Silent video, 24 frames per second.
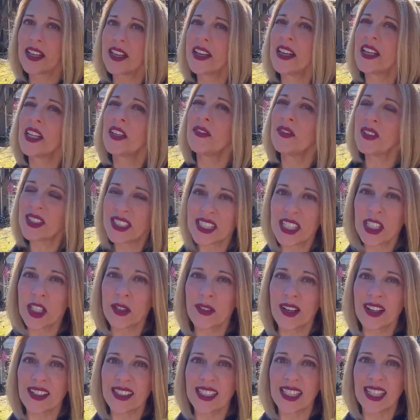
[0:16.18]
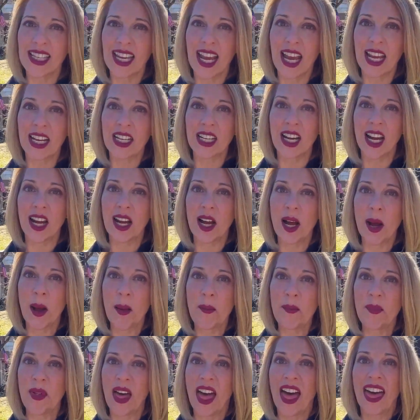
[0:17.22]
If you stick around to the end,
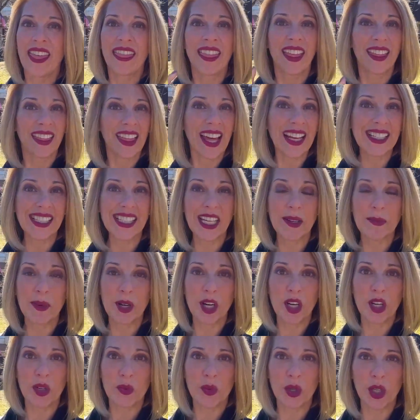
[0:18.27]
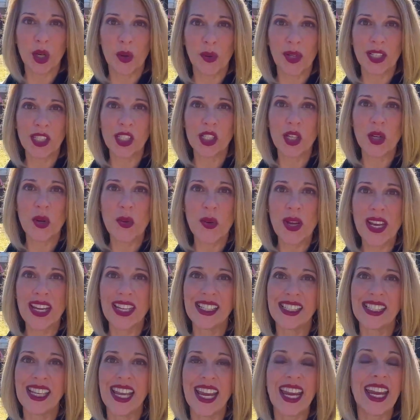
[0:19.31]
the last neighborhood we're going to is
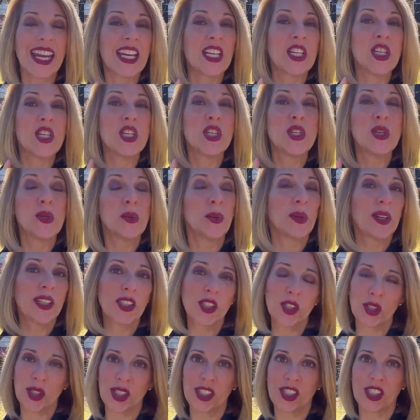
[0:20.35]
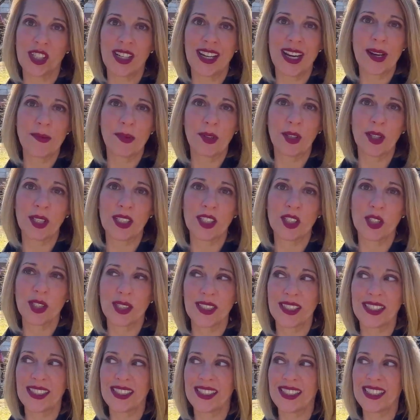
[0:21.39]
a new construction neighborhood, just to
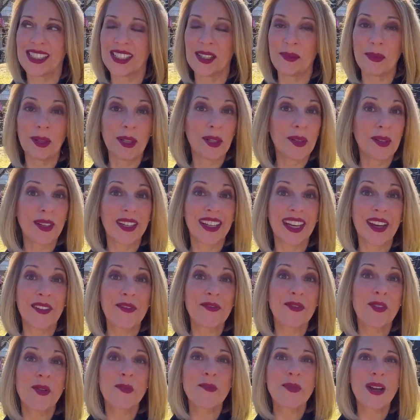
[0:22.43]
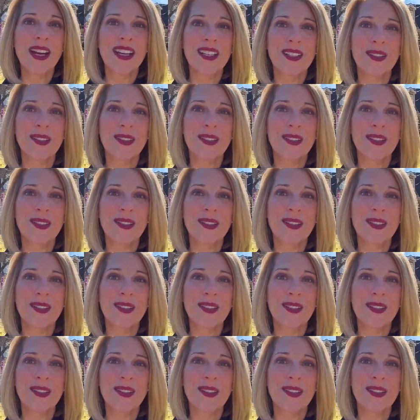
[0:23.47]
see what you can get for a brand new